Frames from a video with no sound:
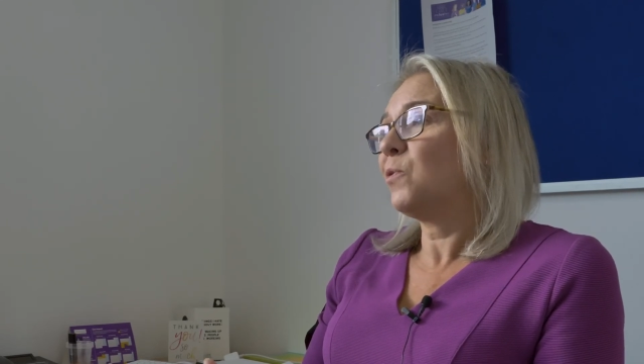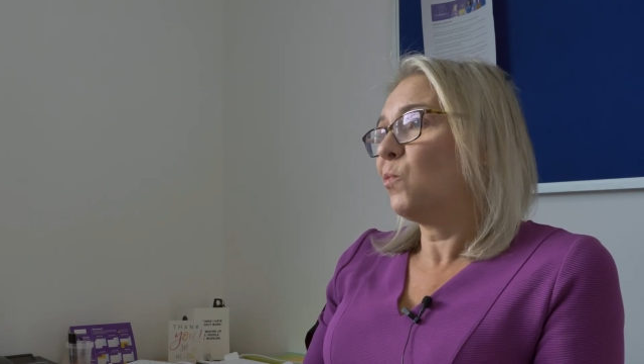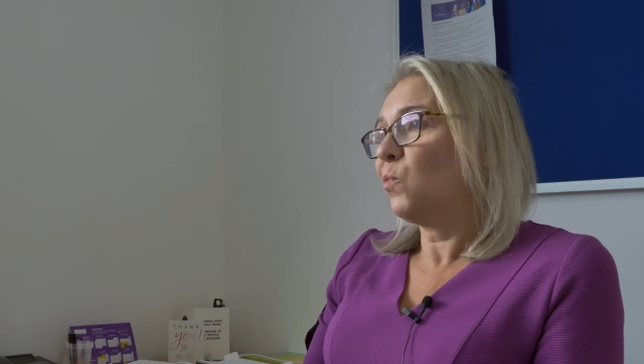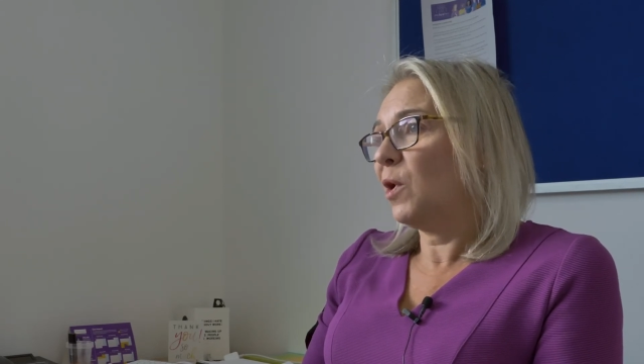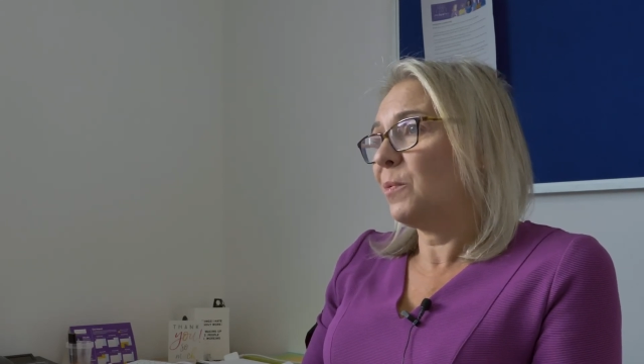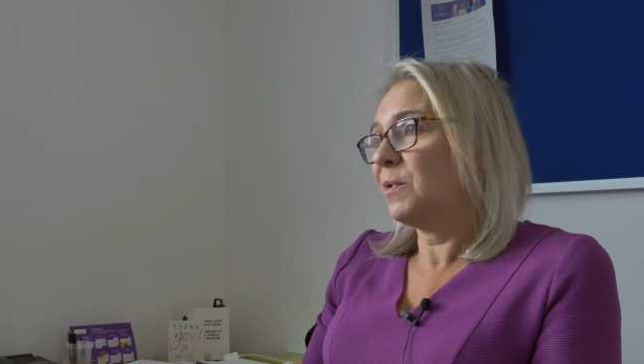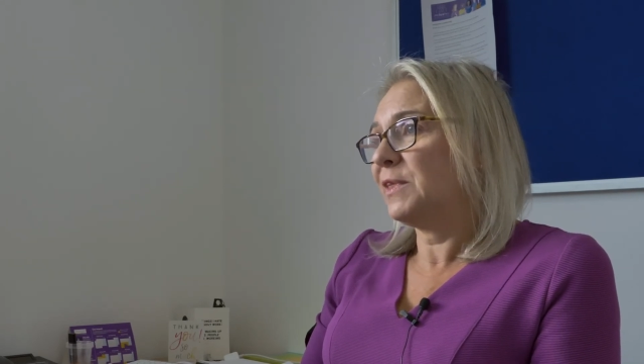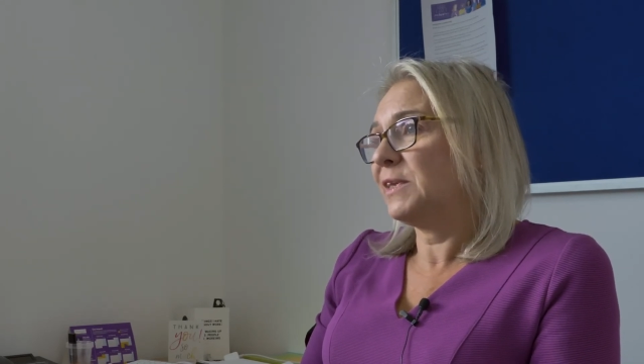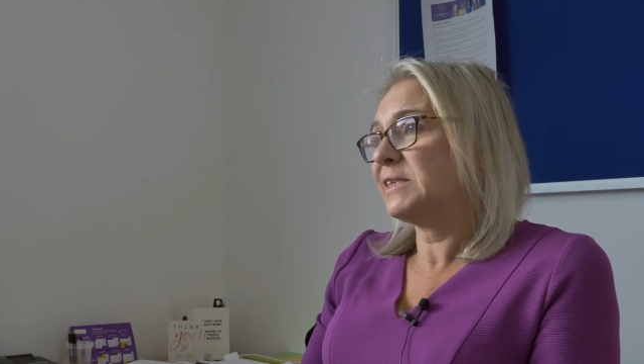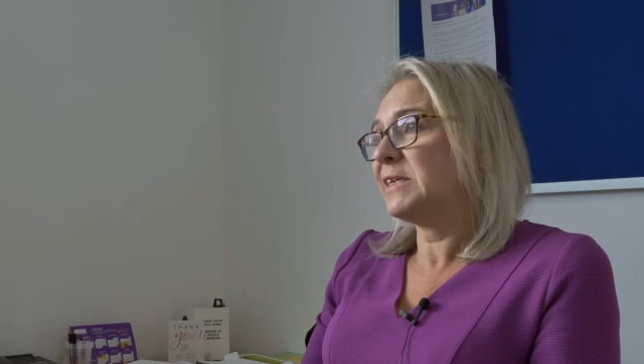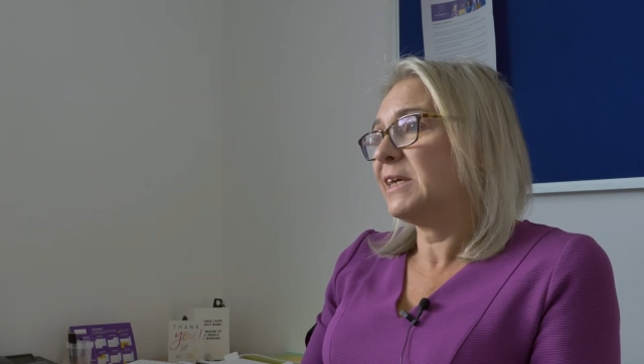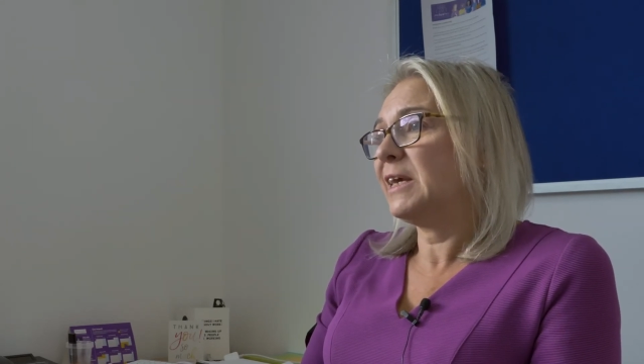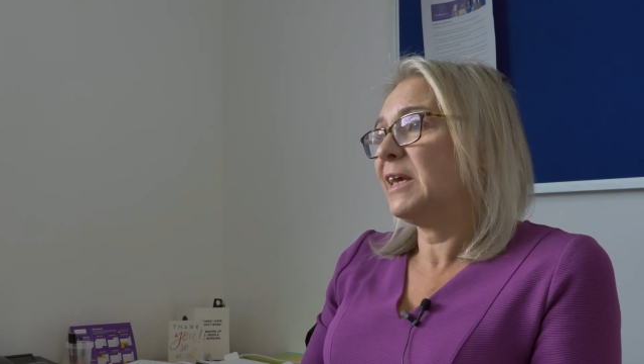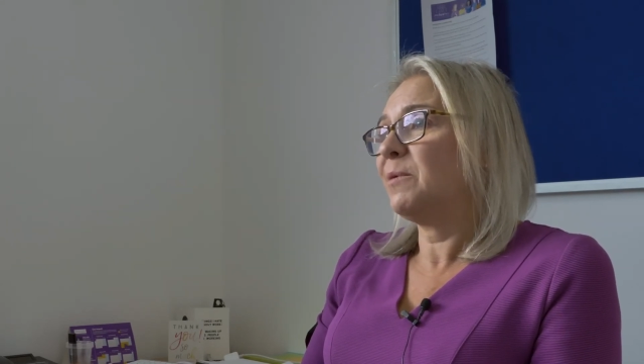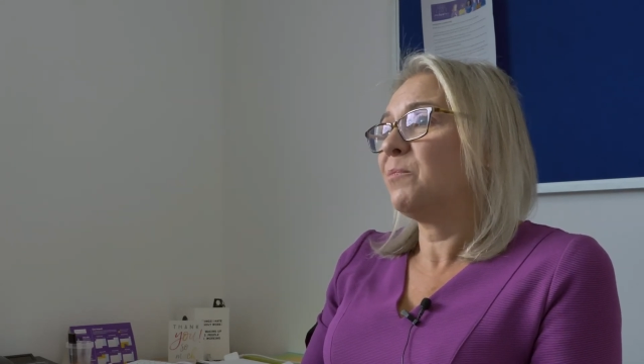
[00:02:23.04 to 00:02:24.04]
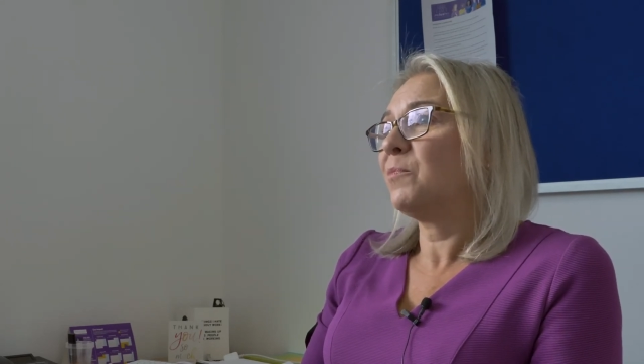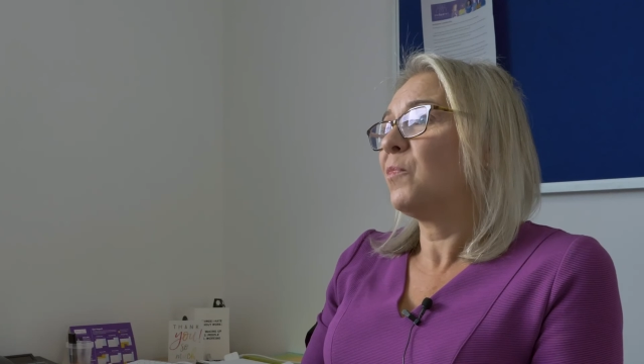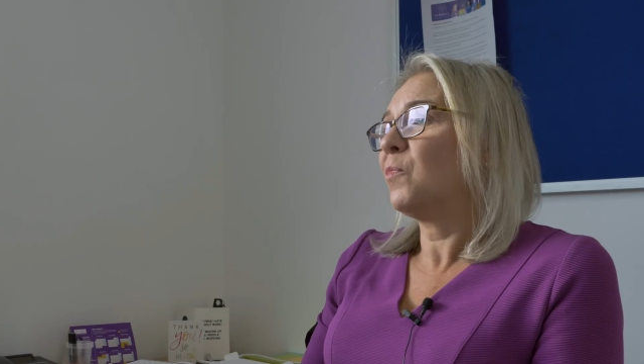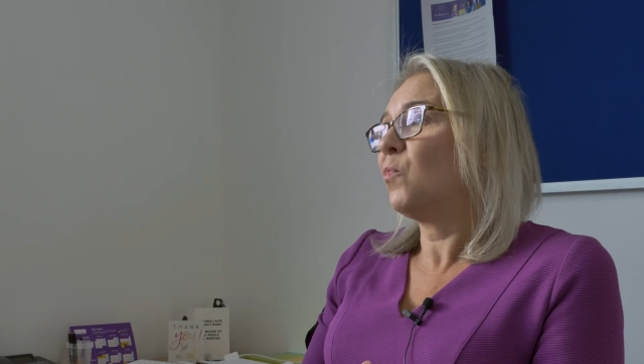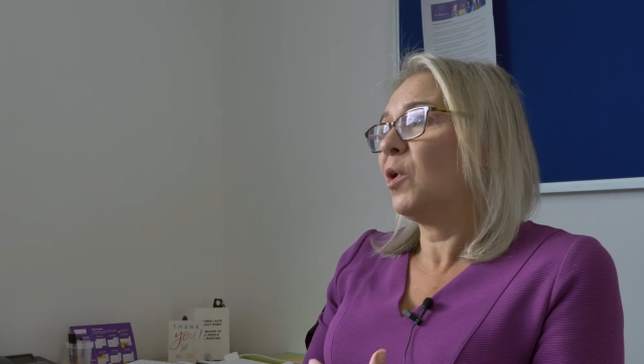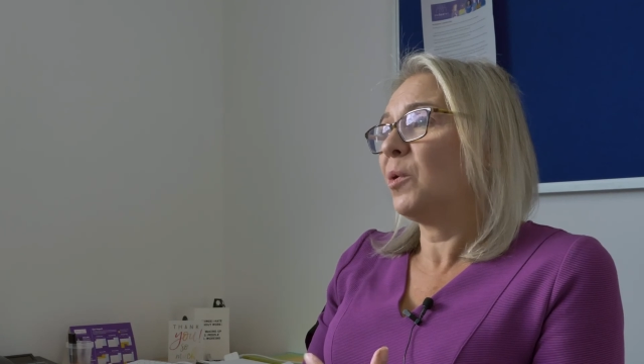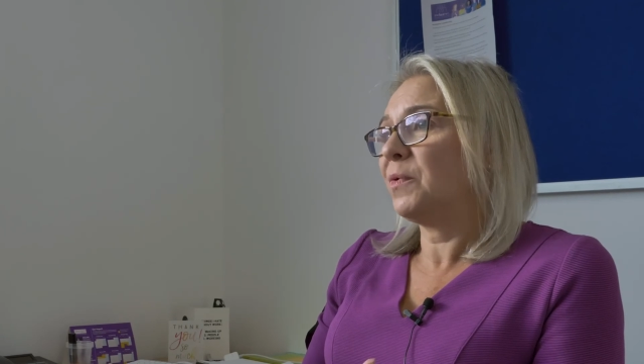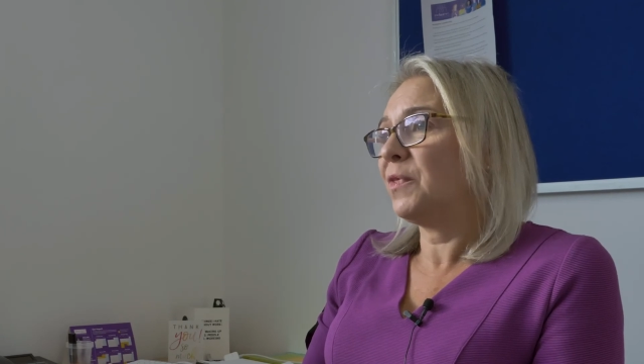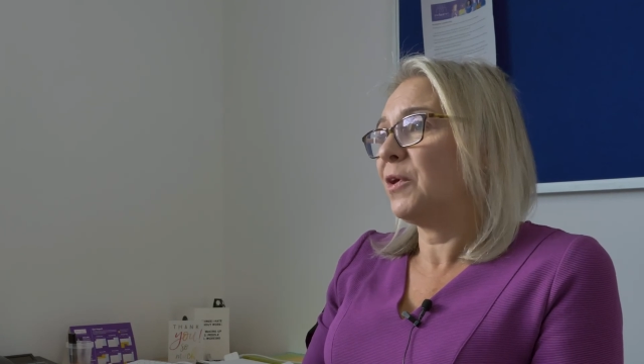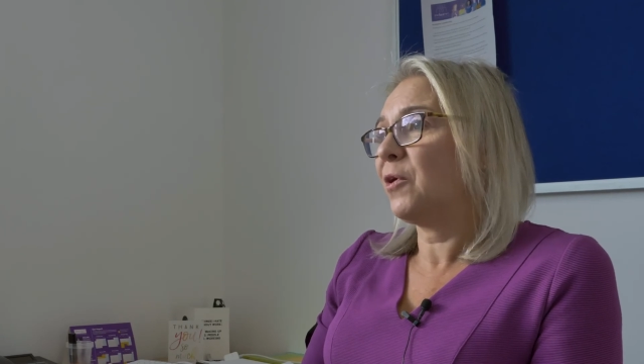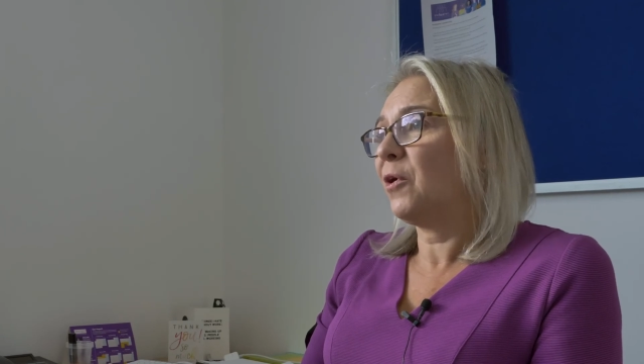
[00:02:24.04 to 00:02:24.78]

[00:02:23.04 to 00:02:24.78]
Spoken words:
work with your team, work with your